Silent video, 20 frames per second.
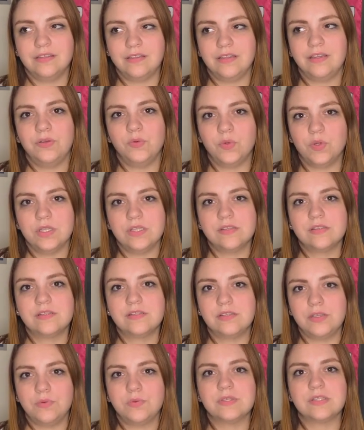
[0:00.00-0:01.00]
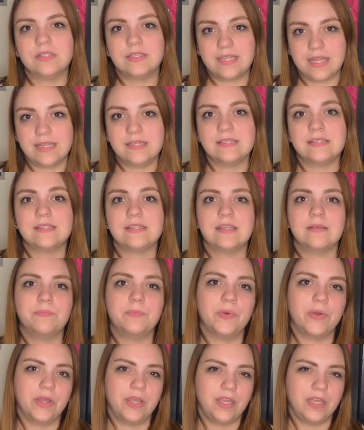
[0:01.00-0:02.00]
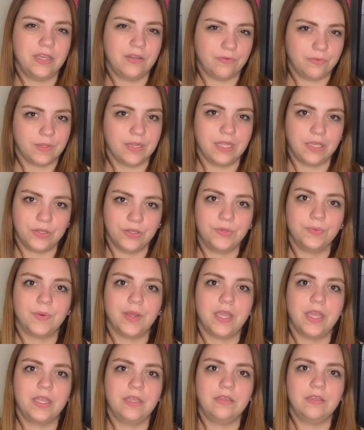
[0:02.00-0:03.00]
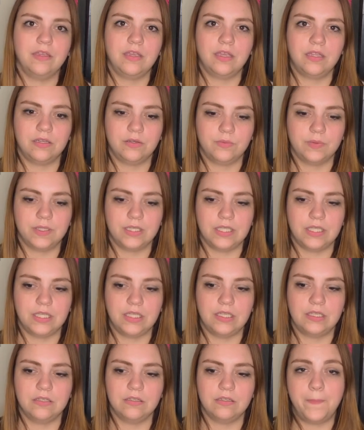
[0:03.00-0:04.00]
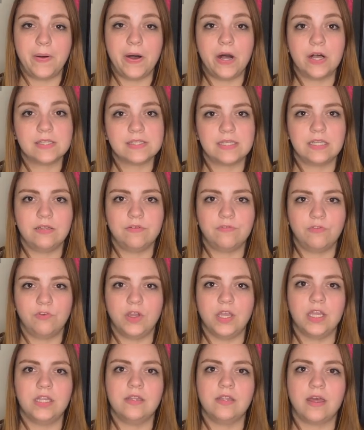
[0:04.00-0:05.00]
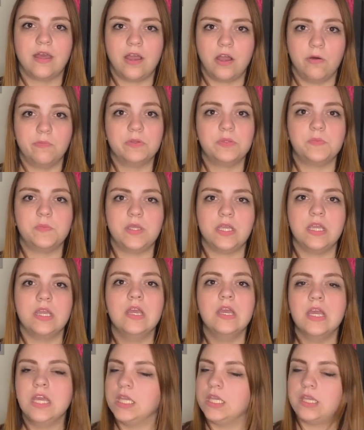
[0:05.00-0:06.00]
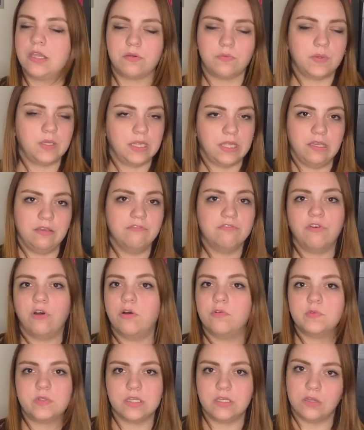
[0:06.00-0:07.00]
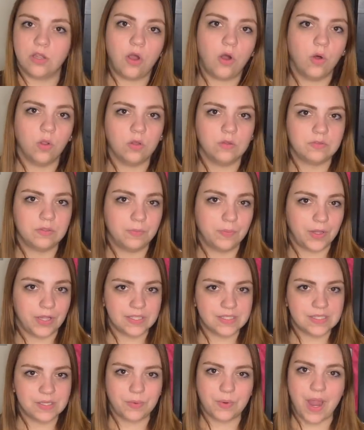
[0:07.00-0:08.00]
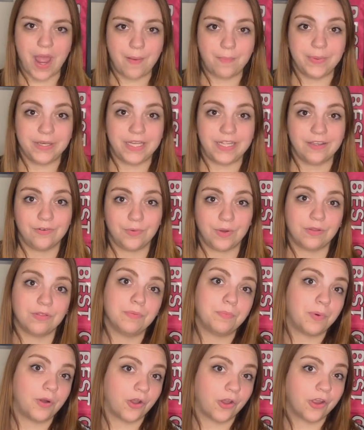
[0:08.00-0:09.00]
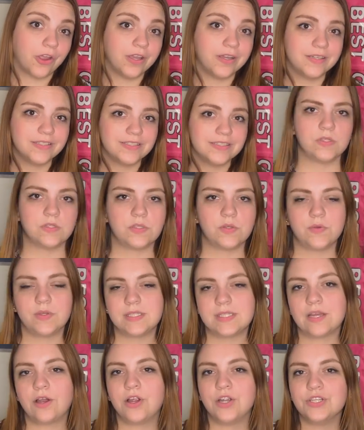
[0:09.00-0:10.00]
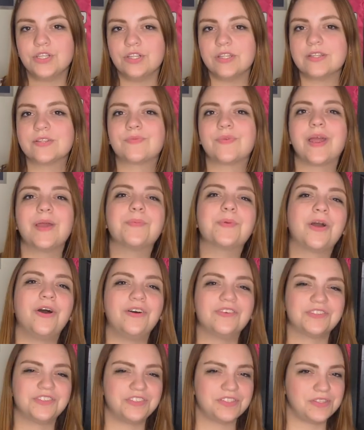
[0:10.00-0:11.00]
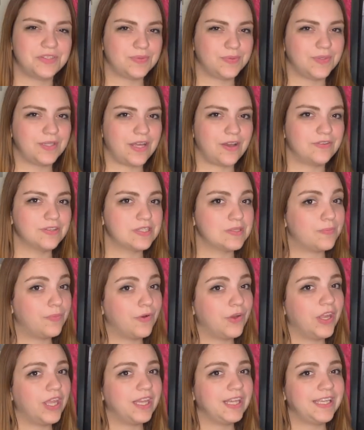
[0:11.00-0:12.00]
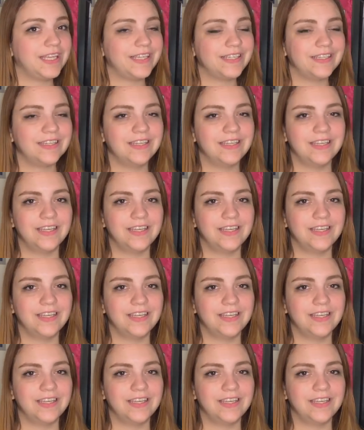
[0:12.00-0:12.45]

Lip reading: it was intense, but in a really good way, in a really positive way that helped me get really involved in all of the plots that were happening around the park. So it's hard to describe Conscience without spoiling